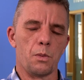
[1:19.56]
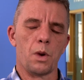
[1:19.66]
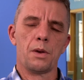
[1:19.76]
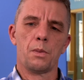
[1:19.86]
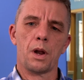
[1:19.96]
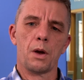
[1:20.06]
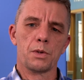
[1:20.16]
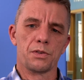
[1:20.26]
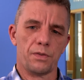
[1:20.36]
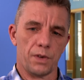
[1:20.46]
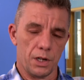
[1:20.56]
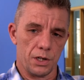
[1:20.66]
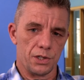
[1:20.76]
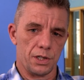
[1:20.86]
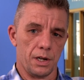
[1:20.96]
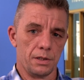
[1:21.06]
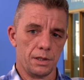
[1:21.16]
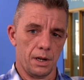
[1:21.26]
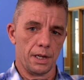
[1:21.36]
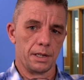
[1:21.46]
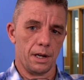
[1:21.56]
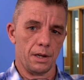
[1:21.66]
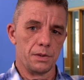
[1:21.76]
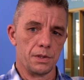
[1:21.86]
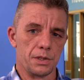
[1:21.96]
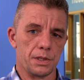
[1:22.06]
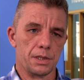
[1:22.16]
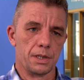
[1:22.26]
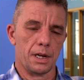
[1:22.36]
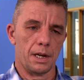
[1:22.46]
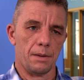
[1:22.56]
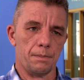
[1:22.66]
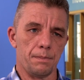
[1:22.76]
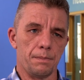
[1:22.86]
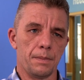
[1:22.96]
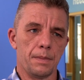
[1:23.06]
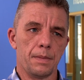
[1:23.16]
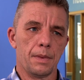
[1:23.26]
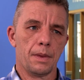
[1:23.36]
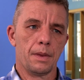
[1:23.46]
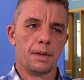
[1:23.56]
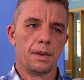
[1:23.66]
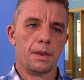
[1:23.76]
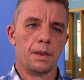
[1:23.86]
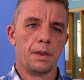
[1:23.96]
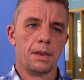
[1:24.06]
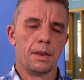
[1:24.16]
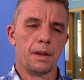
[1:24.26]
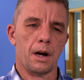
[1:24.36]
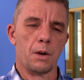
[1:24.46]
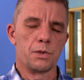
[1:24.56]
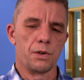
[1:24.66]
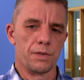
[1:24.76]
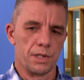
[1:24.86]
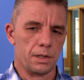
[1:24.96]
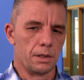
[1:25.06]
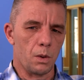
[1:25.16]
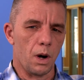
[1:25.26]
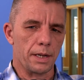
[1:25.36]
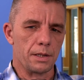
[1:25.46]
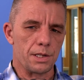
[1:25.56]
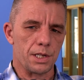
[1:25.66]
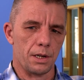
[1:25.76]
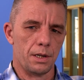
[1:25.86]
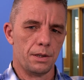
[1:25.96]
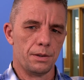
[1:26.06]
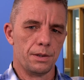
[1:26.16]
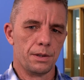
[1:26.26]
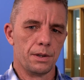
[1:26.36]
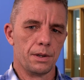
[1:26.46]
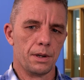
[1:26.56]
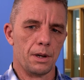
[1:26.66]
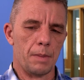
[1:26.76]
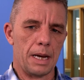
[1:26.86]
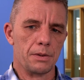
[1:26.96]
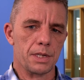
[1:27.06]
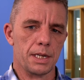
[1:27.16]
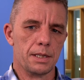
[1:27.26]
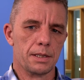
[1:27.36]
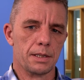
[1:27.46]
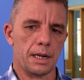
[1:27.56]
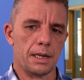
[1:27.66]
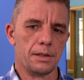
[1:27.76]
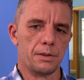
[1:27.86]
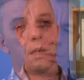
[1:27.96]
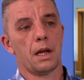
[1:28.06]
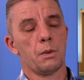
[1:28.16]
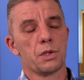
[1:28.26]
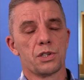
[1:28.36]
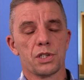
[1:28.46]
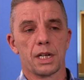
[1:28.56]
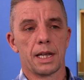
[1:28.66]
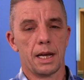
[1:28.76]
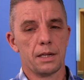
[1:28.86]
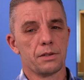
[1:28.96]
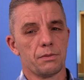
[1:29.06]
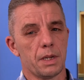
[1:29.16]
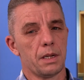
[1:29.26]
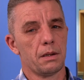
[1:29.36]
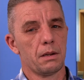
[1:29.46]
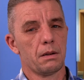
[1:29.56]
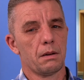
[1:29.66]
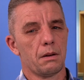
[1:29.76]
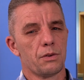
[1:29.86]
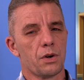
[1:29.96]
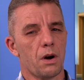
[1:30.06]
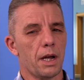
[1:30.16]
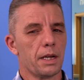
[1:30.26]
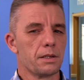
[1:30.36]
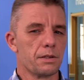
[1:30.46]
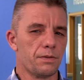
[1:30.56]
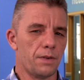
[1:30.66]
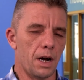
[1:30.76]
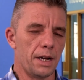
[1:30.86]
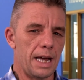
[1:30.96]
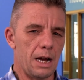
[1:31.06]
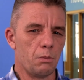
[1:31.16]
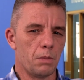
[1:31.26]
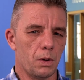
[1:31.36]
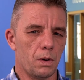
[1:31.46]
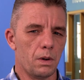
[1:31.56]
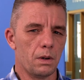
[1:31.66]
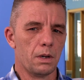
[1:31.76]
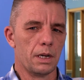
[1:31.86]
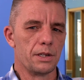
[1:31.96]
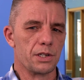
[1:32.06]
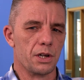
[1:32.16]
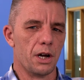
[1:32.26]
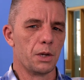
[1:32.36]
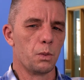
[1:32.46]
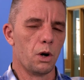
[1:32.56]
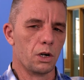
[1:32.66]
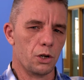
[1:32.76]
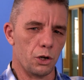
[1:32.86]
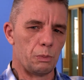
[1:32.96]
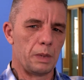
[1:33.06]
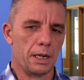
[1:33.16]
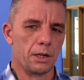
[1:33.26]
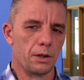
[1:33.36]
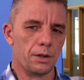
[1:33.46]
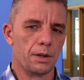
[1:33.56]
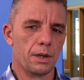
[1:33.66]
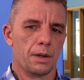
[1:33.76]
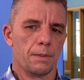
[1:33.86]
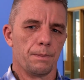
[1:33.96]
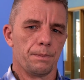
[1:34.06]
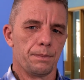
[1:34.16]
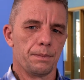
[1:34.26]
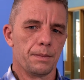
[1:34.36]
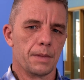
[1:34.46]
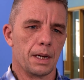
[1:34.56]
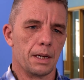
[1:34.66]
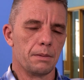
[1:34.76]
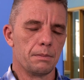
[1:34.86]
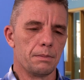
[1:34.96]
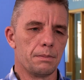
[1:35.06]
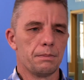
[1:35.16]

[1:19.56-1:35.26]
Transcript: When, when I was first uh, diagnosed, um, I was obviously quite concerned about it and it was just a case of me trying to find out more and deciding what could be a good um,